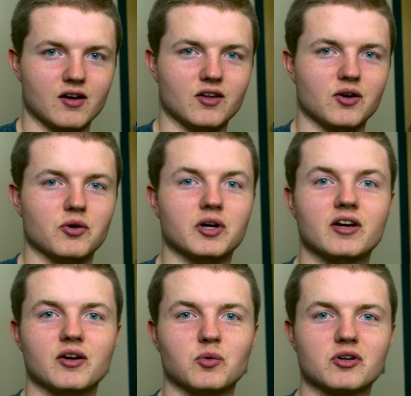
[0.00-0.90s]
Hello,
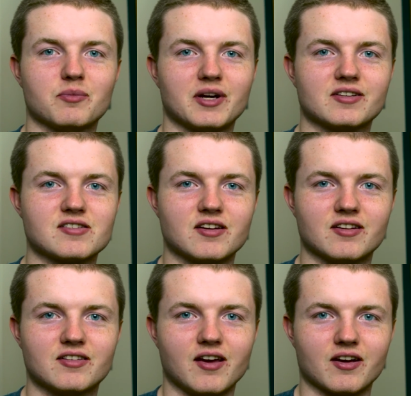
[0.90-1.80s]
and welcome back to
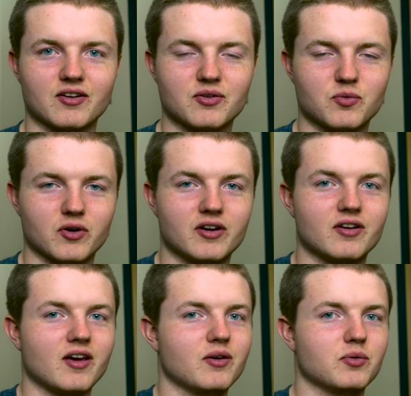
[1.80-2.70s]
ZenithTech. We're here
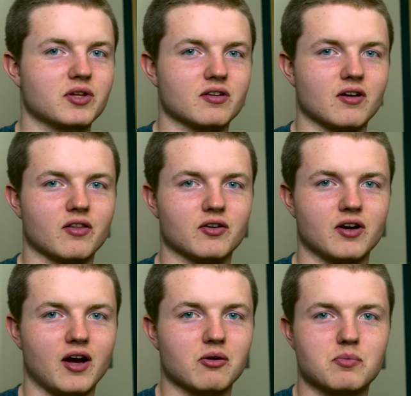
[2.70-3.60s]
today with
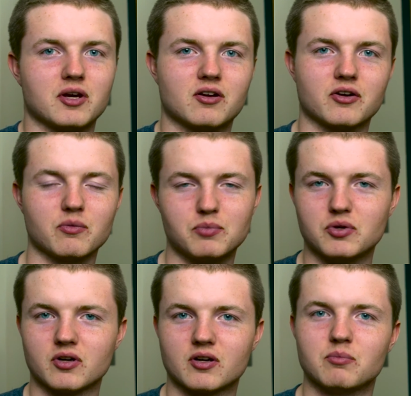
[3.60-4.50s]
another How to Pick Your
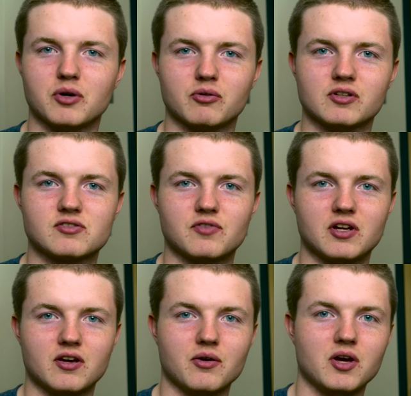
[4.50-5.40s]
Computer Components
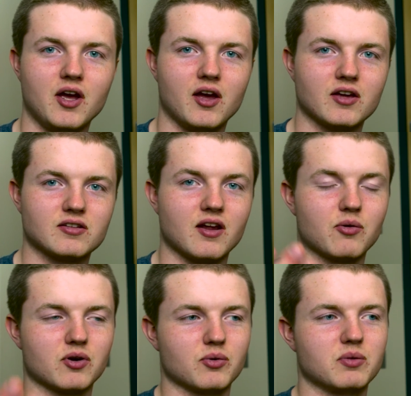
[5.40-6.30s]
video. Today
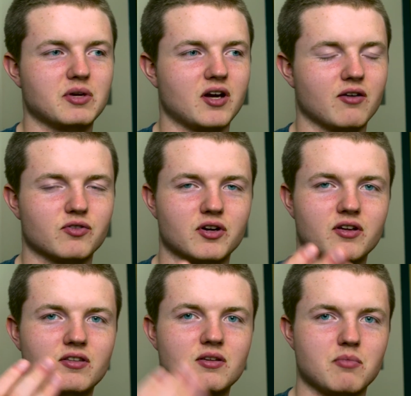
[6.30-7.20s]
we're going to be
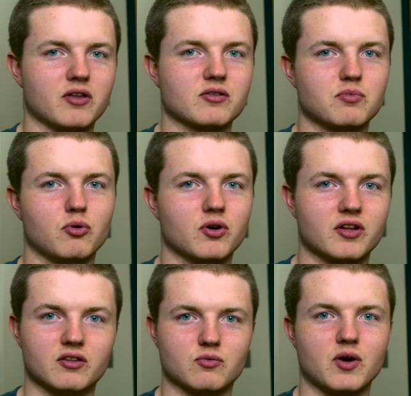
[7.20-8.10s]
covering the motherboard
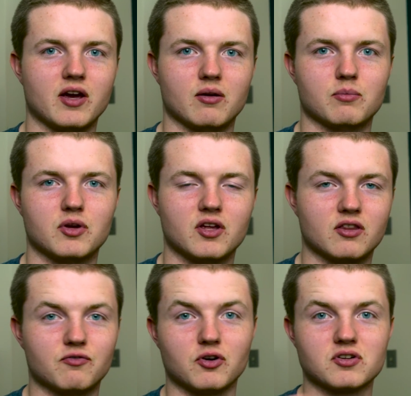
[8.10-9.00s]
and the RAM.
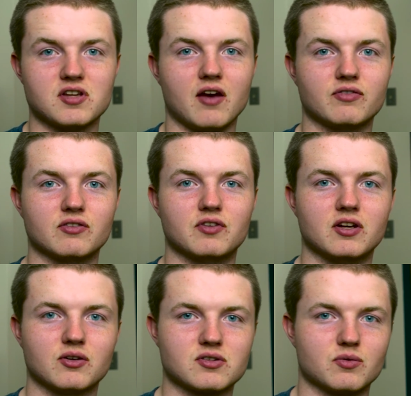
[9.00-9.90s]
The first half of the
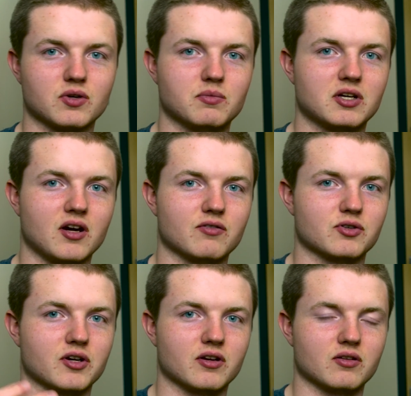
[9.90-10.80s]
video is going to be
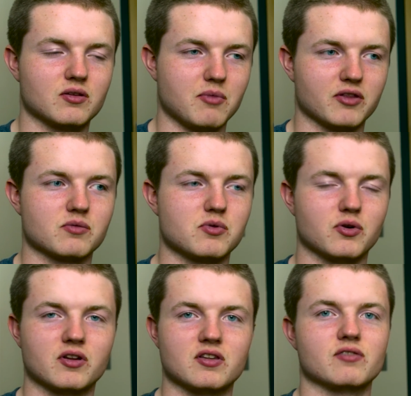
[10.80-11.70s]
covering the
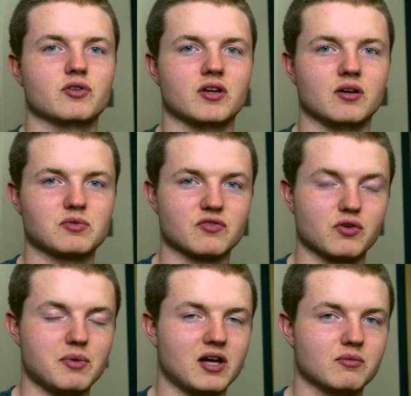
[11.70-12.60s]
motherboard and the different types of
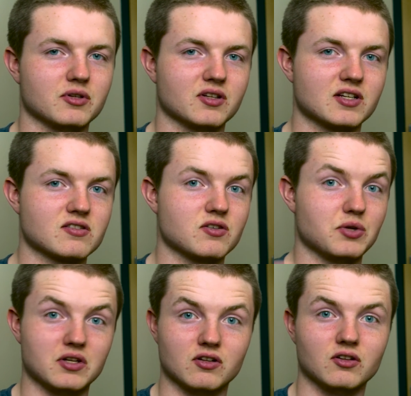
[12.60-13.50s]
compatibilities you
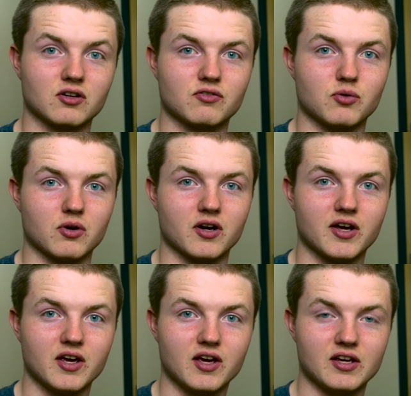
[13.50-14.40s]
need to look for
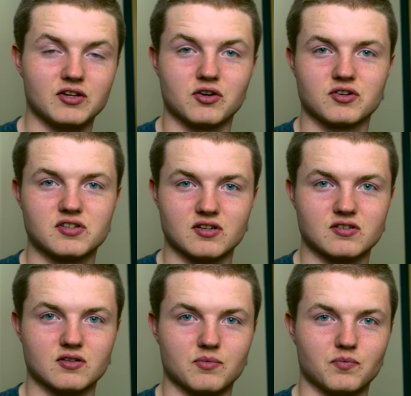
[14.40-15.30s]
in your
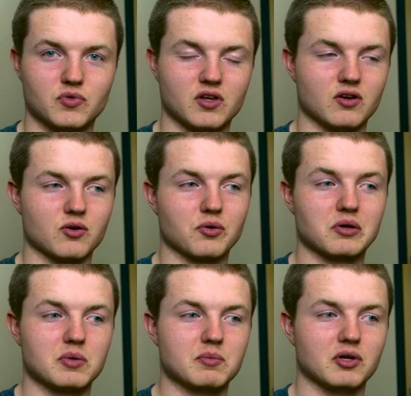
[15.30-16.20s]
system that you're going
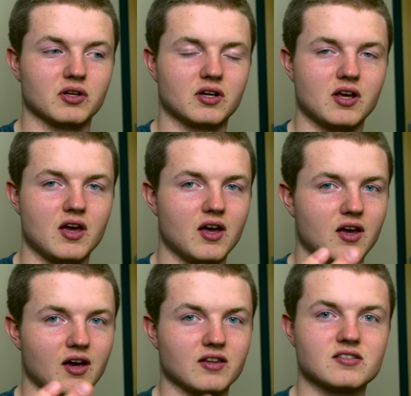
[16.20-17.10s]
to be building.
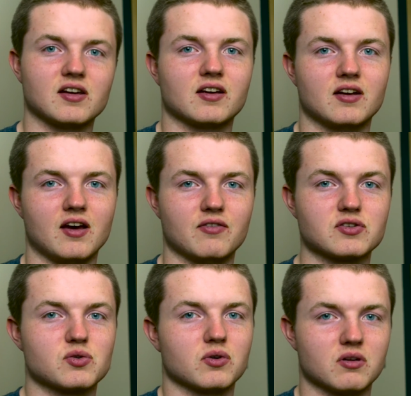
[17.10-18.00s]
And the second half
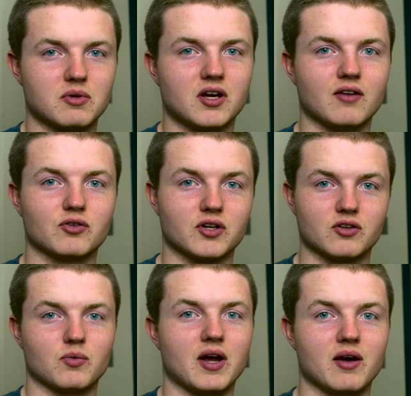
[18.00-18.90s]
is going to be covering
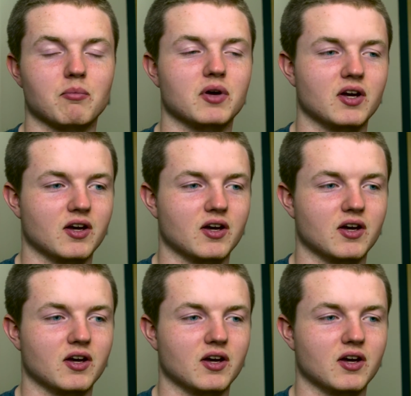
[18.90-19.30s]
the RAM.